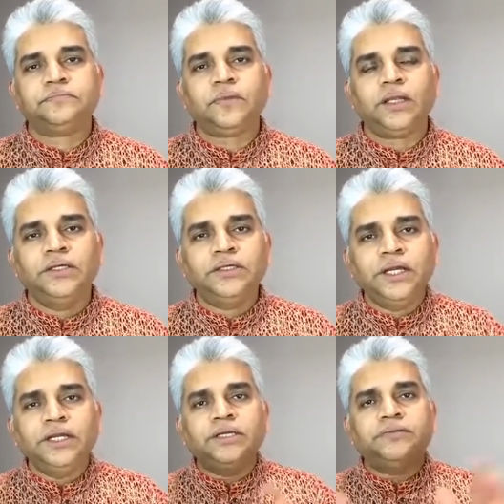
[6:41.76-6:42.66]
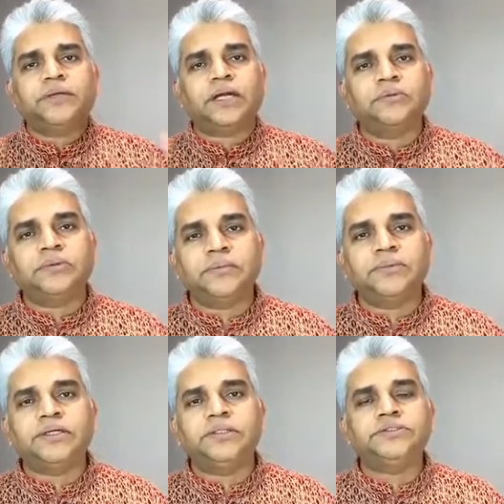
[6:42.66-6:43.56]
It creating different kind of
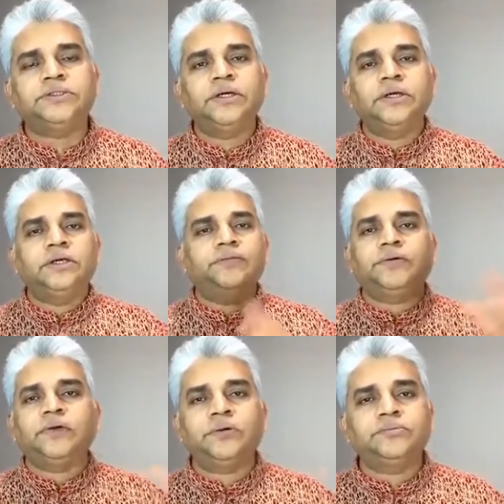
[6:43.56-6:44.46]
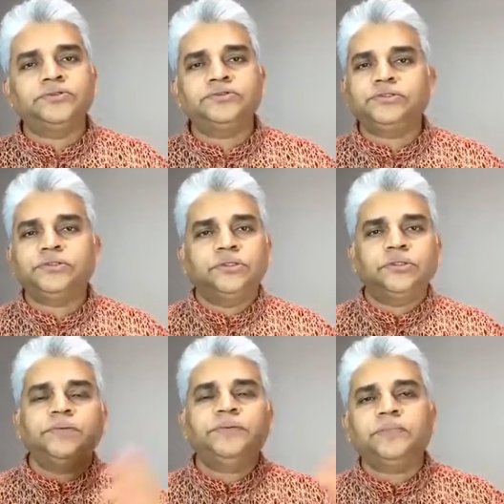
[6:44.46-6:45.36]
chemicals, different hormones,
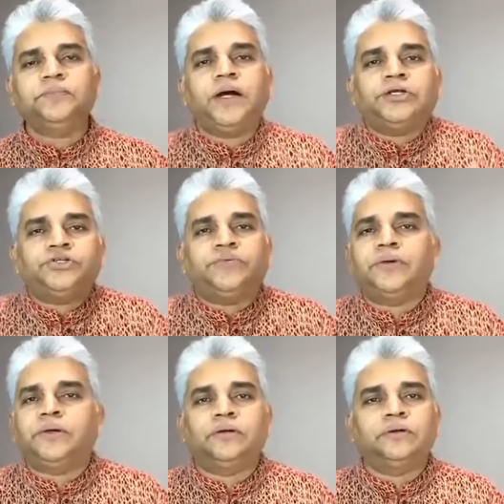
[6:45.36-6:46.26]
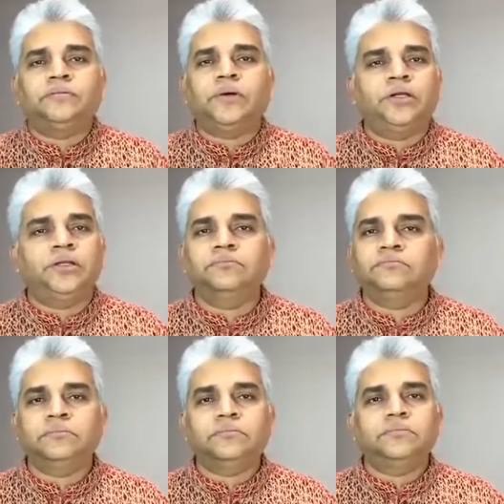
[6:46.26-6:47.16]
different parts of our body,
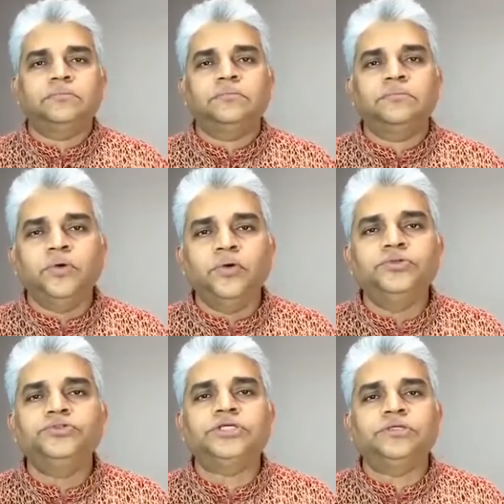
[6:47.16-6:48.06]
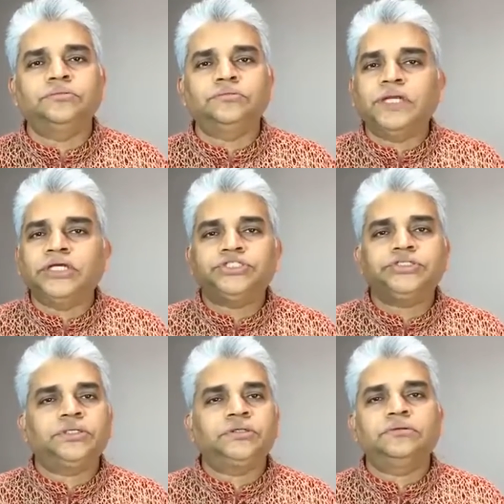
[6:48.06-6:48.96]
bones and flesh
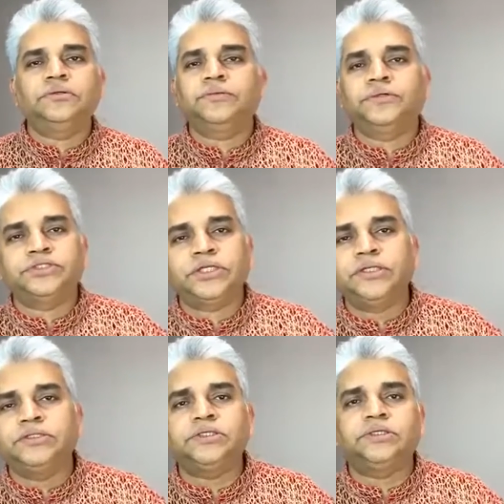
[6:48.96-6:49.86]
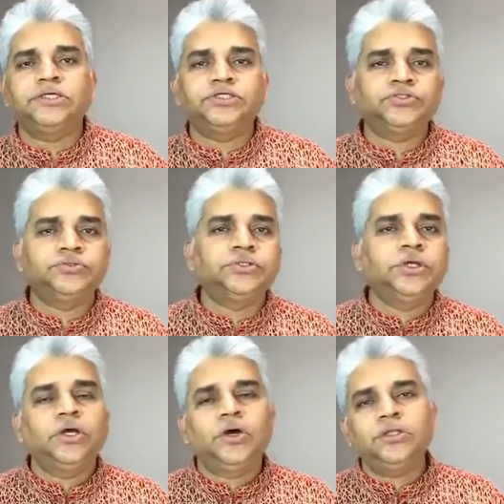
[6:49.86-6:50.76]
and different cells and tissues,
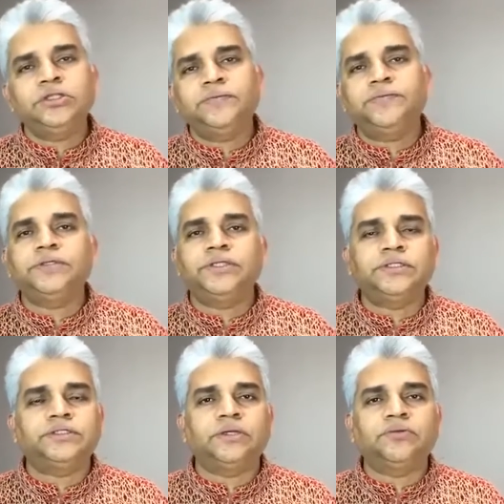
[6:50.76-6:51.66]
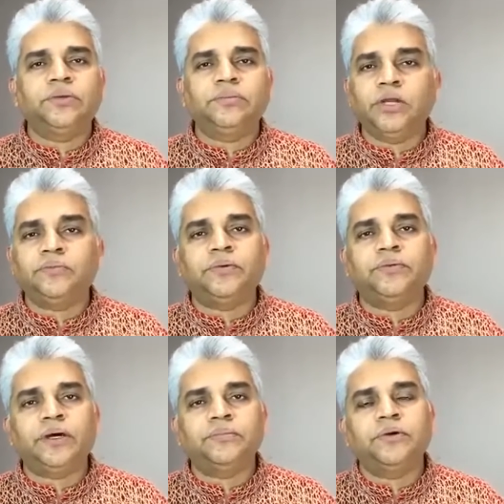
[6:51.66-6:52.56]
all the different things that we are made up of
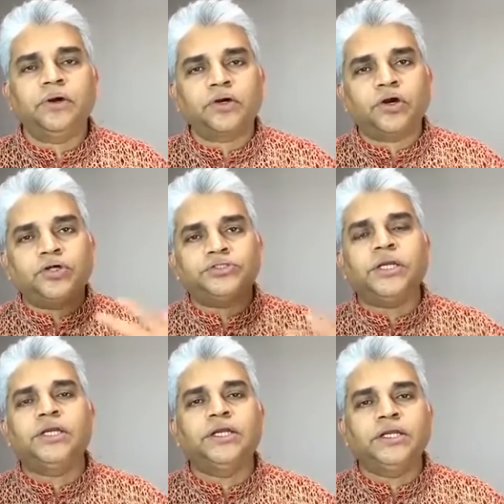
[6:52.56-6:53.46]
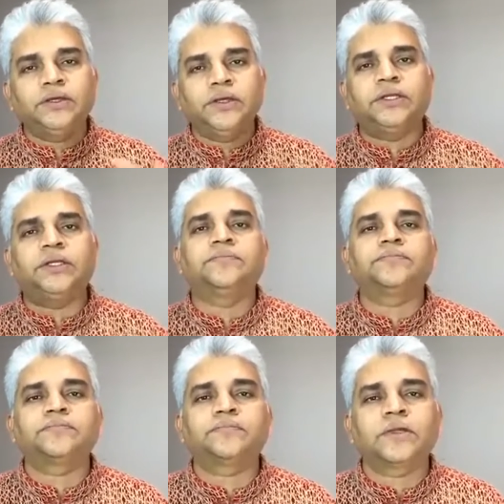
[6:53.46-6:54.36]
are constantly getting created.
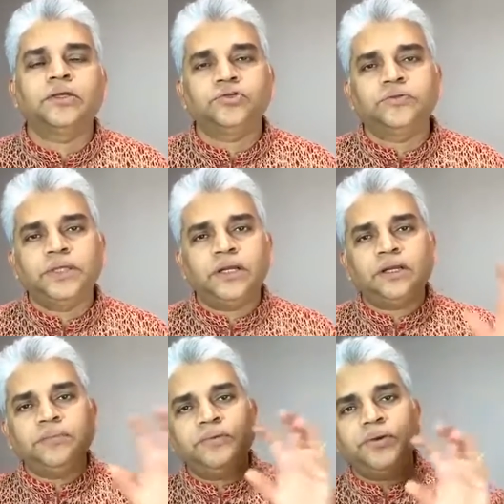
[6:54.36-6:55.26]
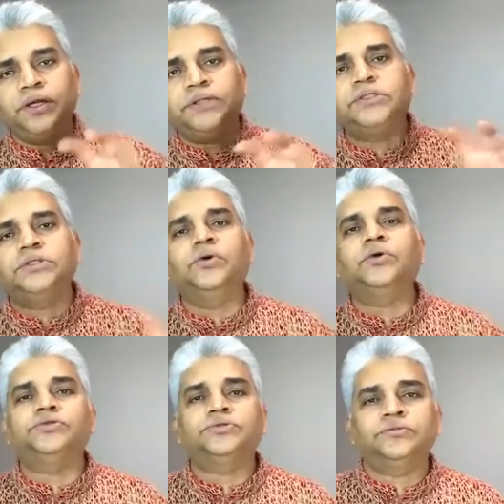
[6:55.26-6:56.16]
So if there are impurities in
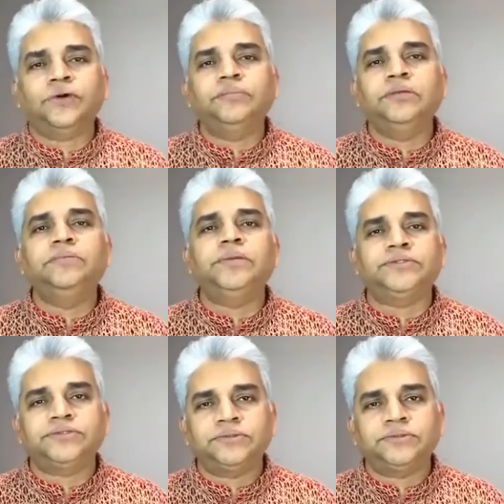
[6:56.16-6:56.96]
those five elements,